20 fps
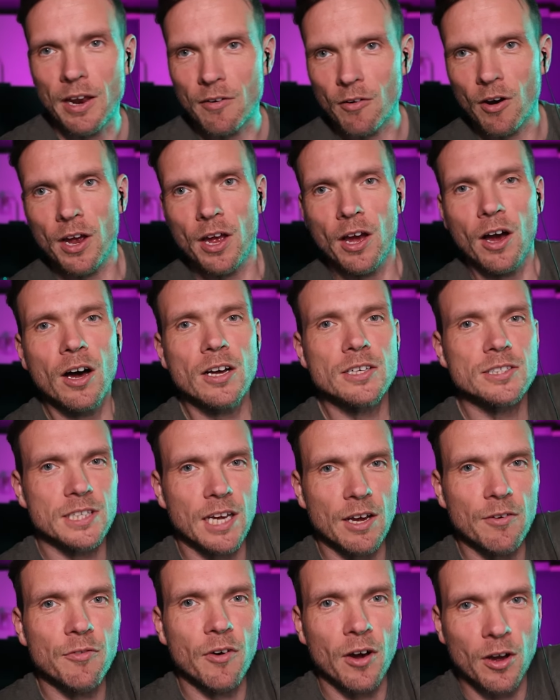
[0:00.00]
there. I asked
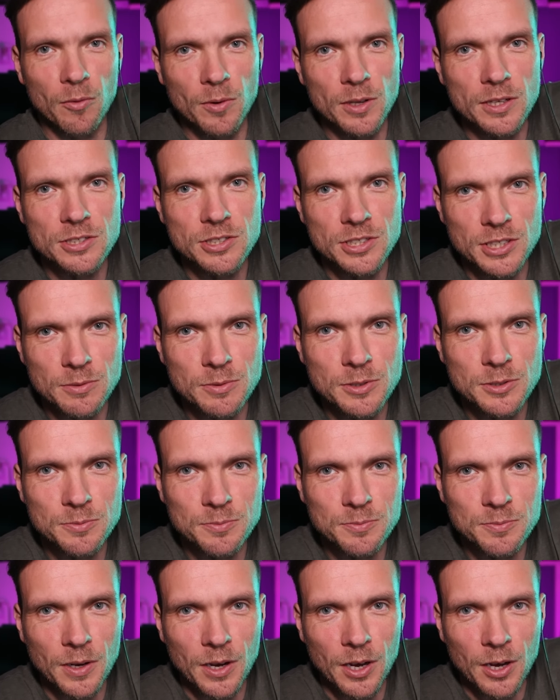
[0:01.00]
Safire whether she was
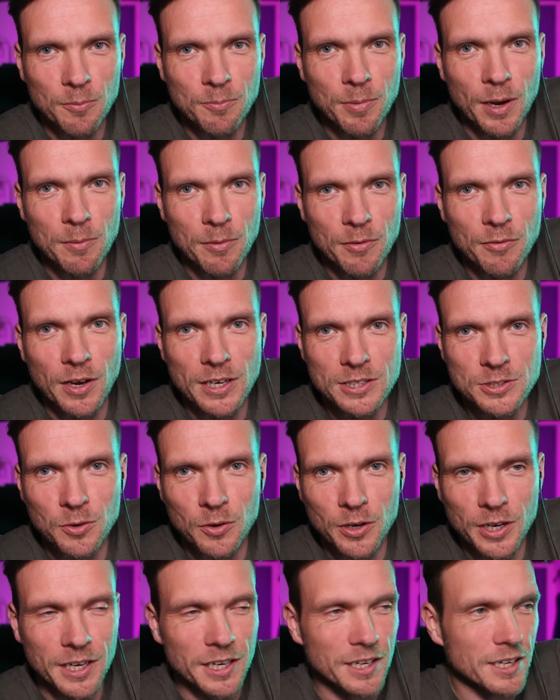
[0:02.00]
uh, babyface or
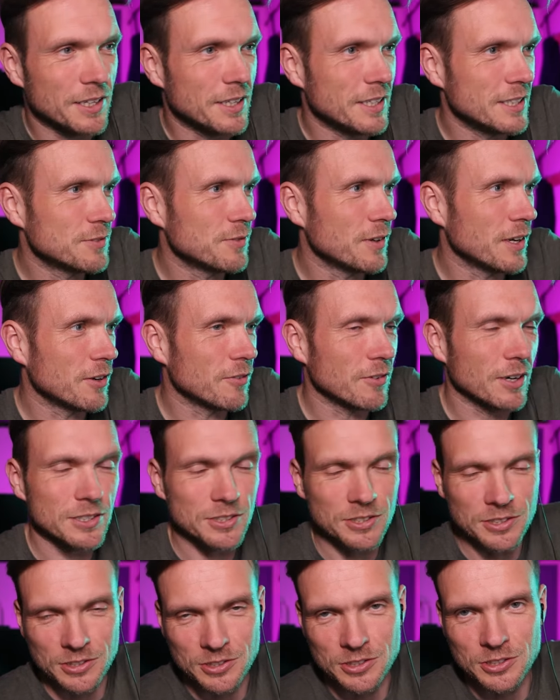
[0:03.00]
heel in this
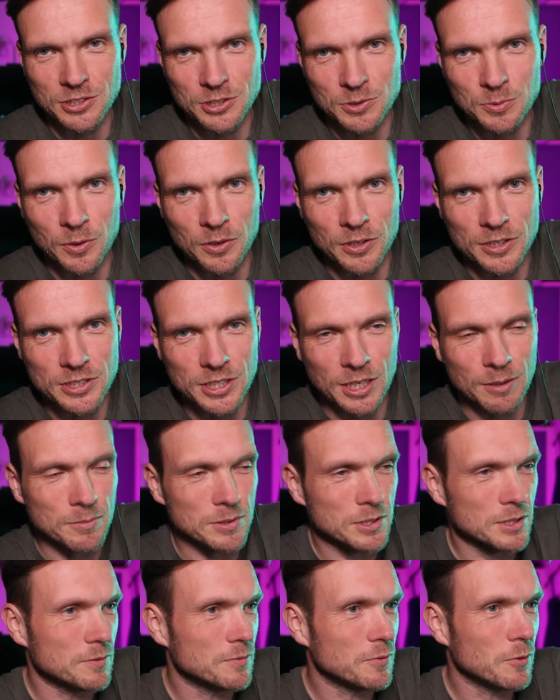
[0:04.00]
federation that she just won the
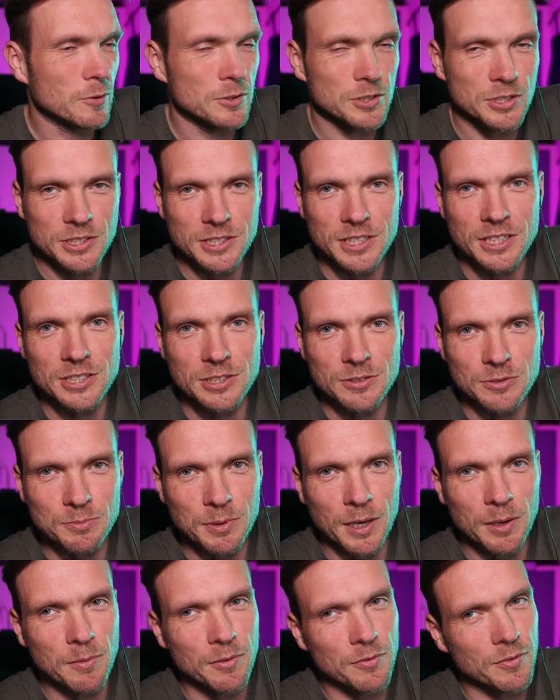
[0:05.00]
championship for. She said she was
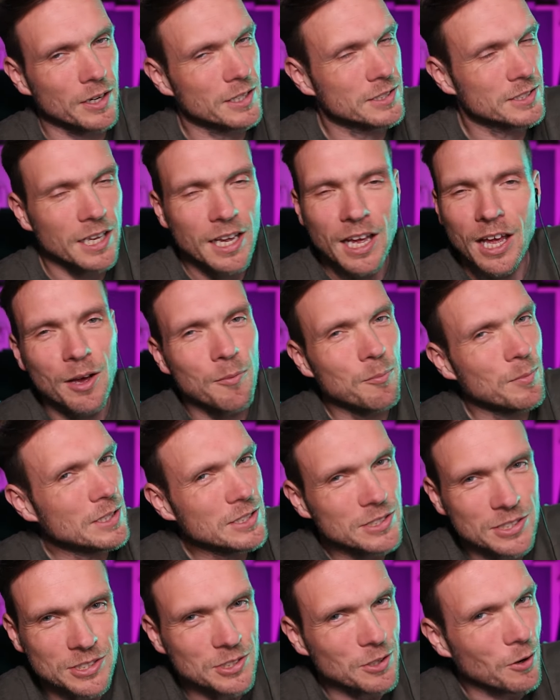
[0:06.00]
babyface. I mean,
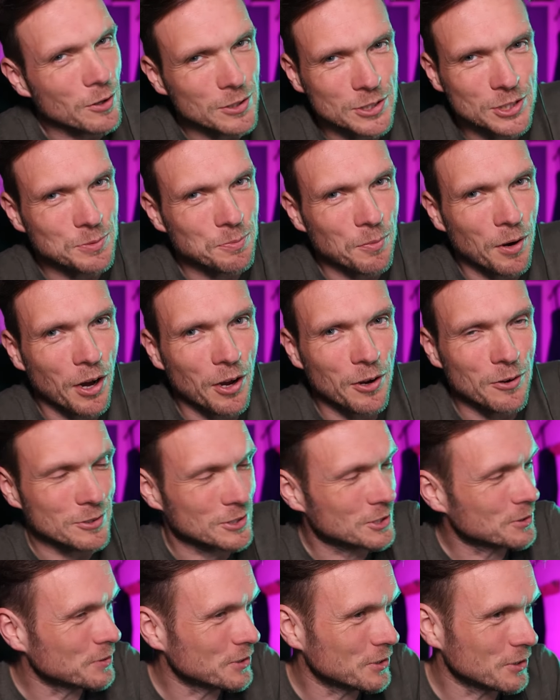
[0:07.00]
she's got a smile,
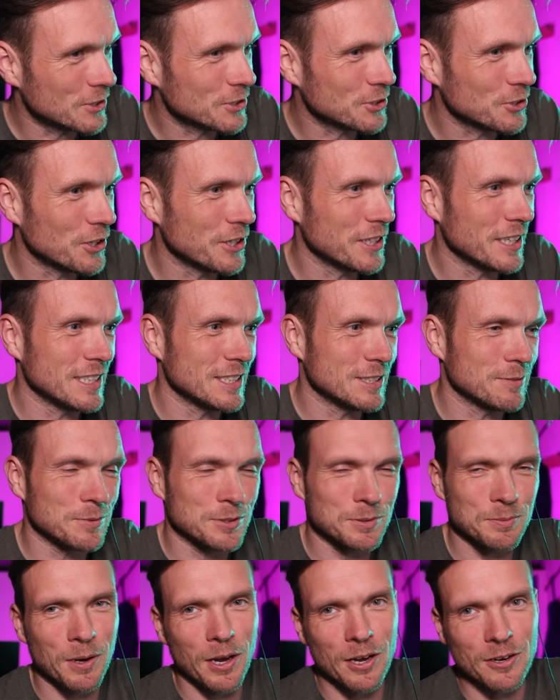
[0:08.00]
so we've got to try and get some
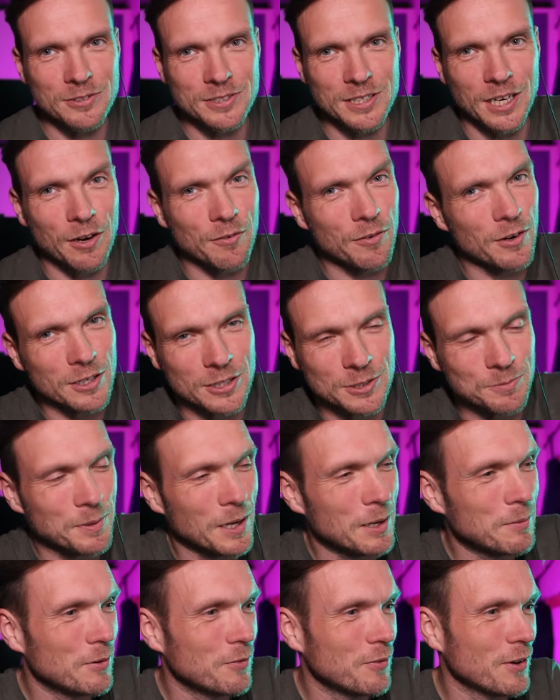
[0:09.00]
smiles out of her because
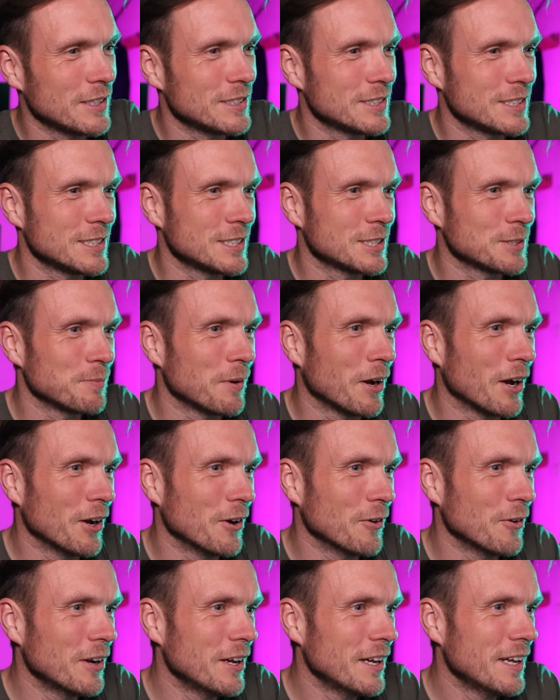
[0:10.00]
babyfaces
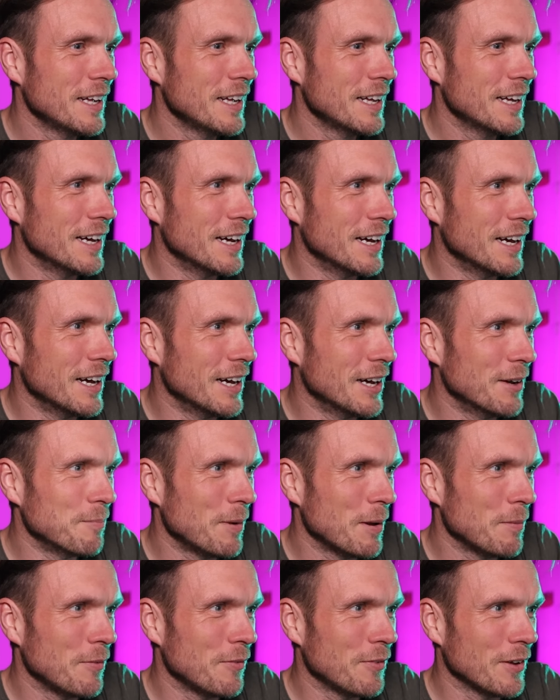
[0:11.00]
smile. Um,
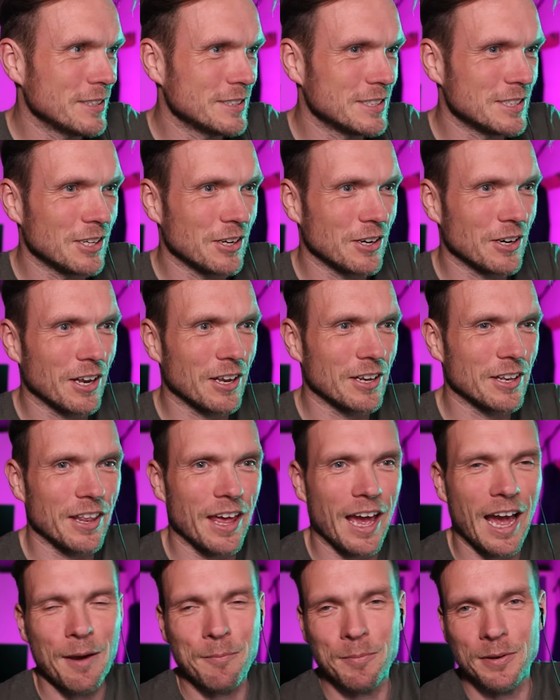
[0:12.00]
babyfaces look like they're
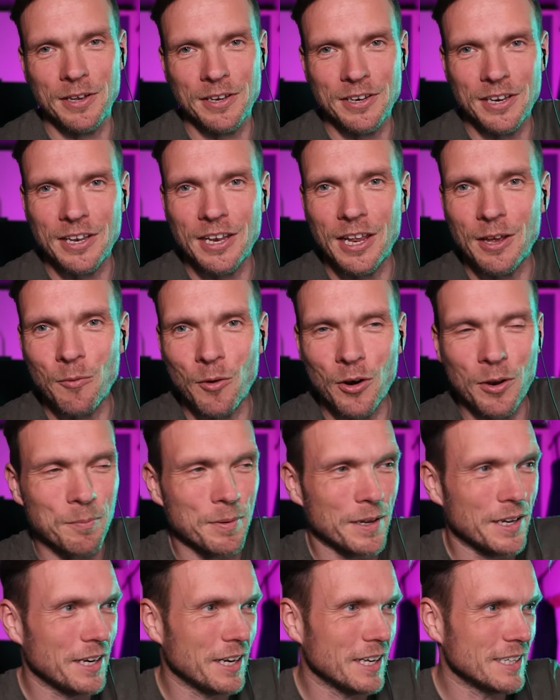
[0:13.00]
happy and that they want to
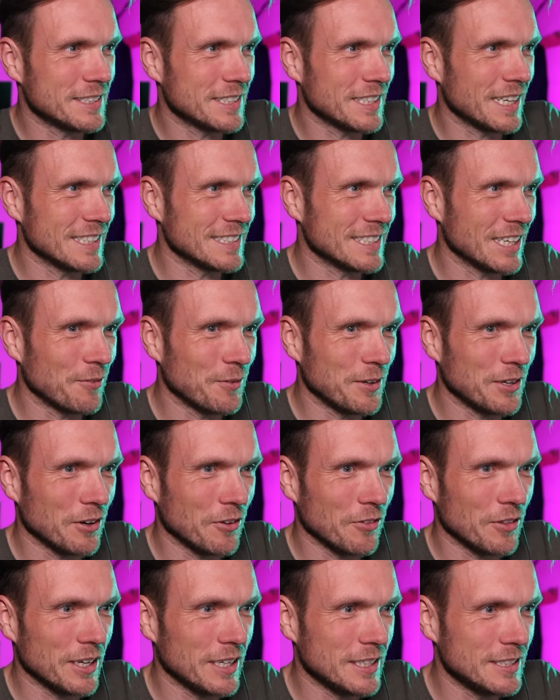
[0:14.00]
be there. So that's how we
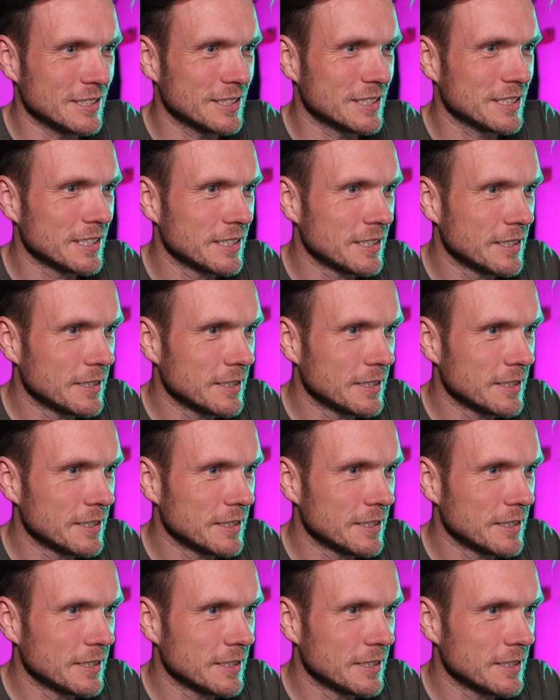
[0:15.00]
got these.